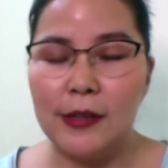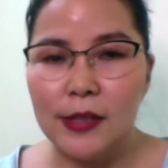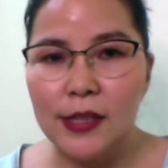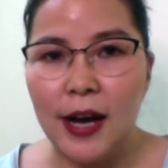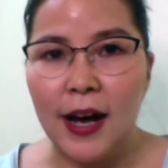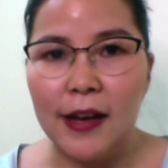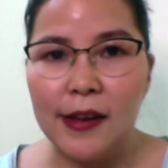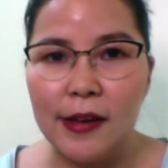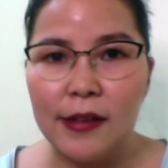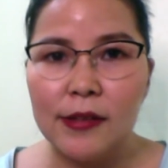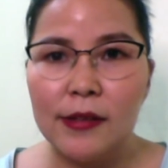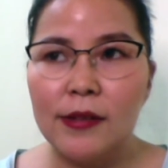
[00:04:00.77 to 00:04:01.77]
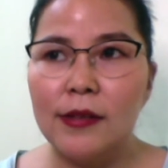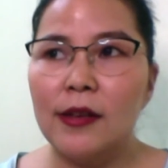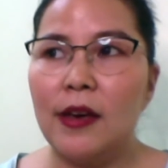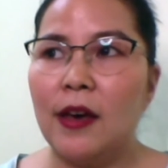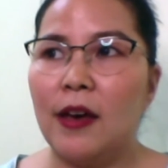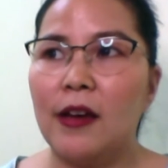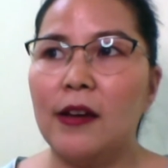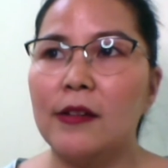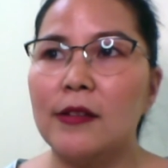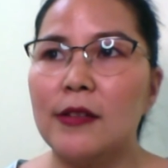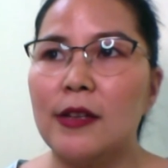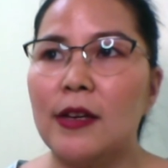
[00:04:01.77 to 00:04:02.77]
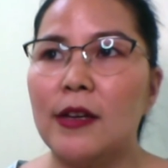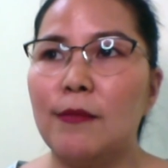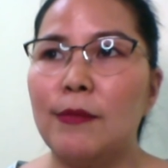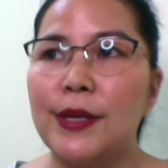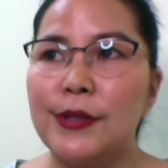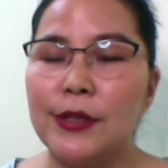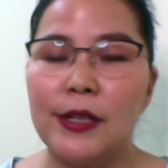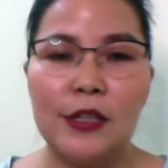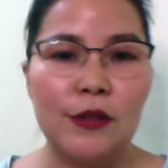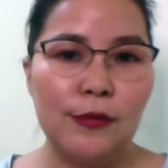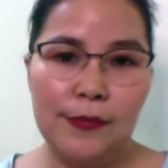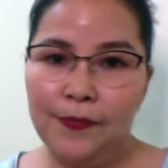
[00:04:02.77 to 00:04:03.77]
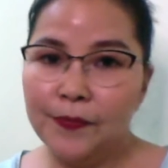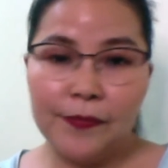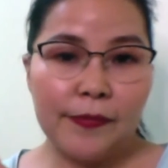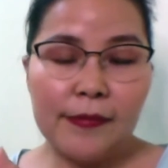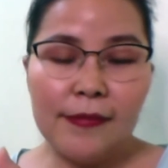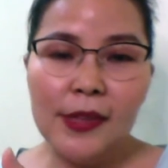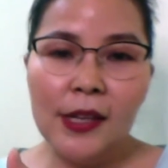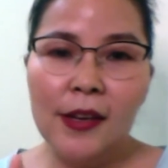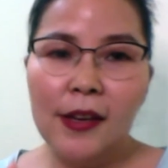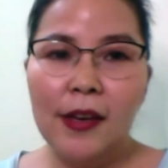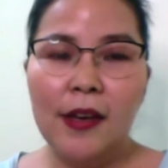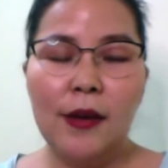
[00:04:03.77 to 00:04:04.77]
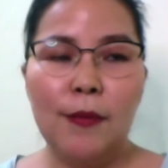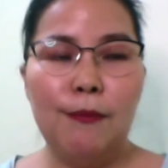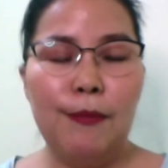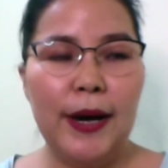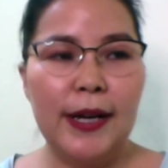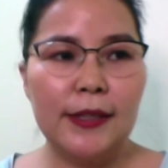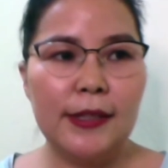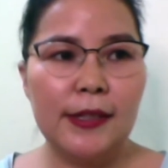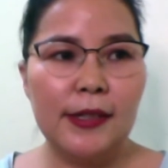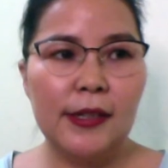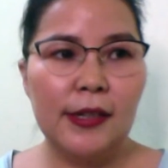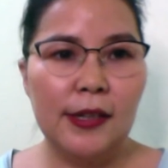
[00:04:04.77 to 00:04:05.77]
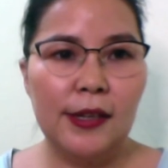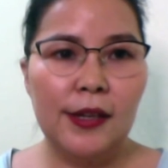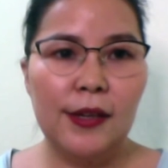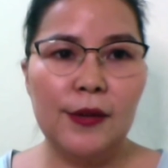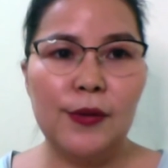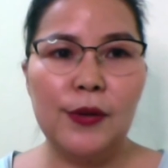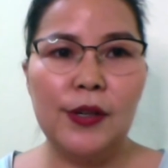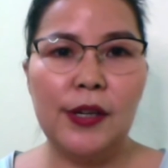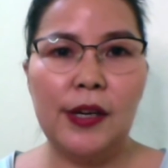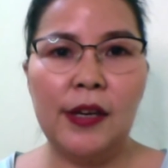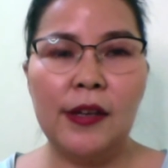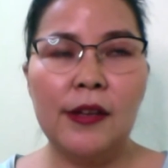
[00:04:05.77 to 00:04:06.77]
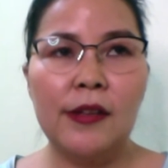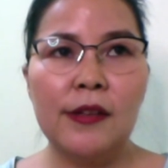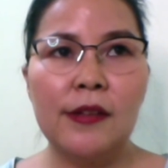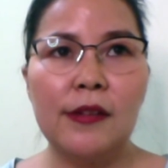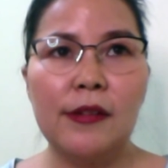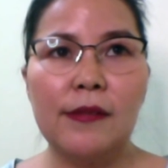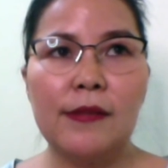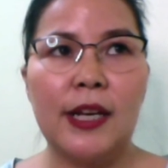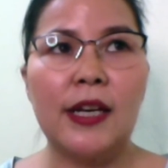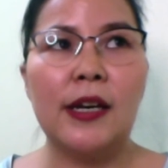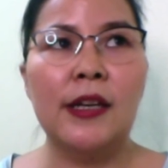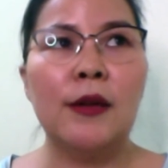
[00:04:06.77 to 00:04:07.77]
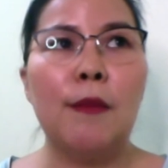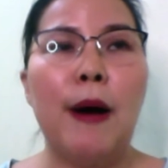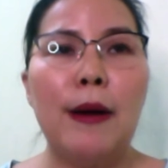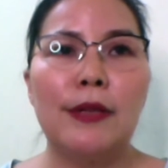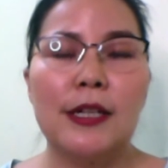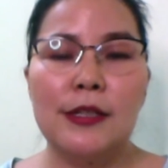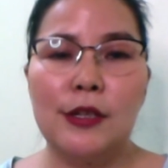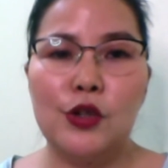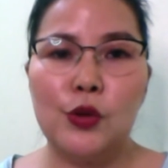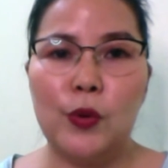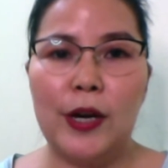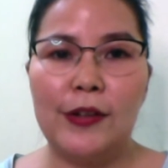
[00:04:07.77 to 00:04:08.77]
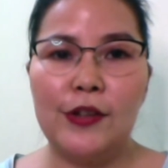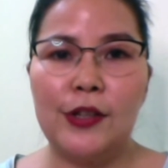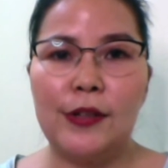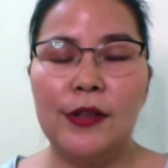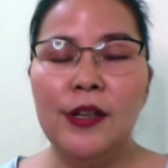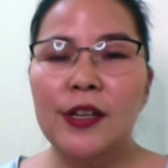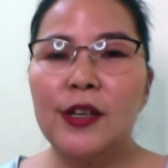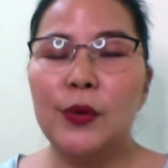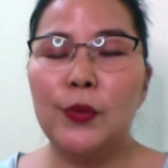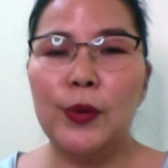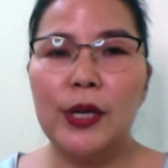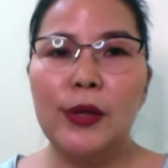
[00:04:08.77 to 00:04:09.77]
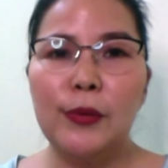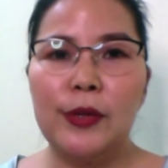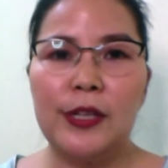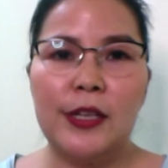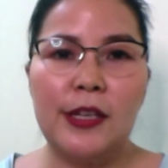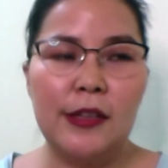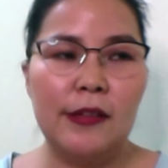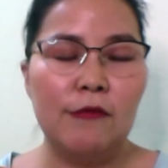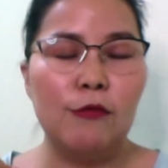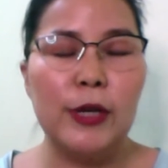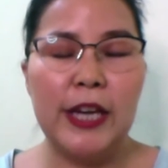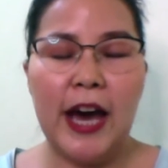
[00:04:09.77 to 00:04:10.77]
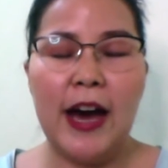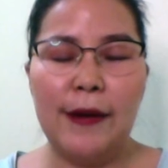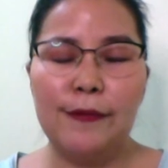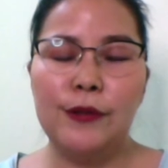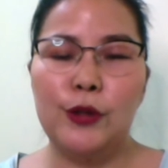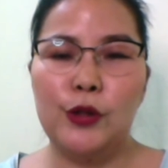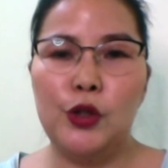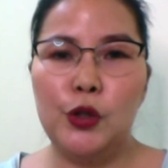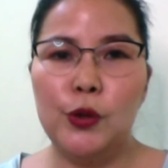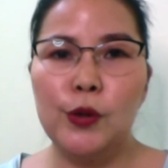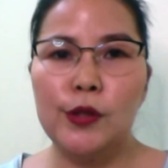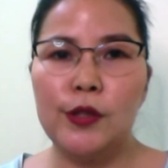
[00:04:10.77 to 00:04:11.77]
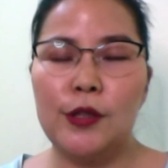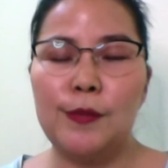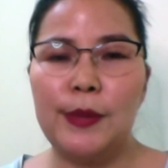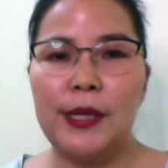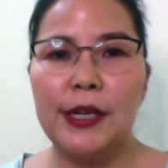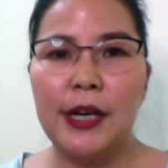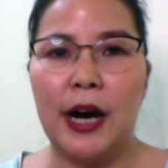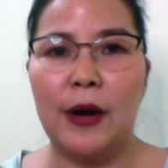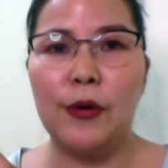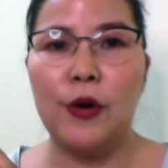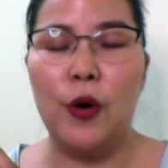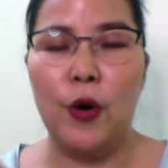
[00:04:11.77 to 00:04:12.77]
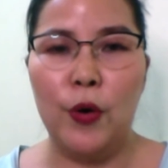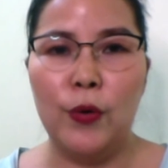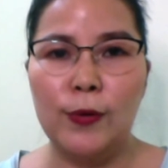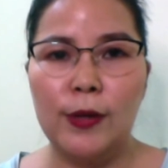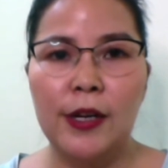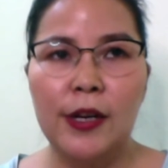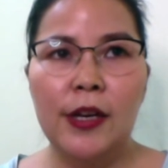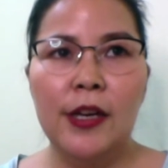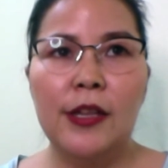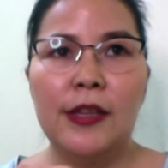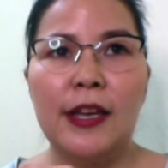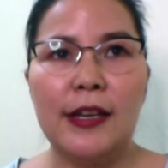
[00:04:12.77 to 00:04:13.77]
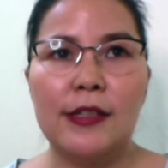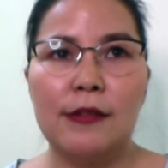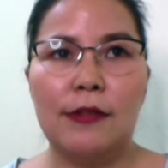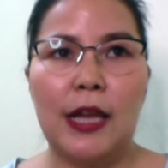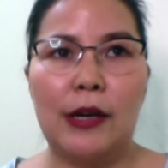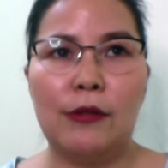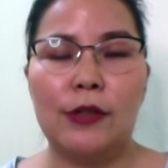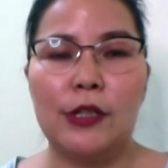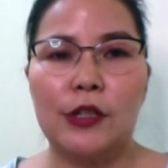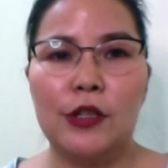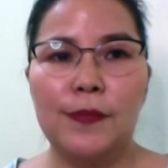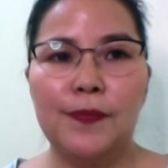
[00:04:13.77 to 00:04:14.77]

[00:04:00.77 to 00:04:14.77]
in science and in business. But in a public situation, we have to choose to speak our own native language.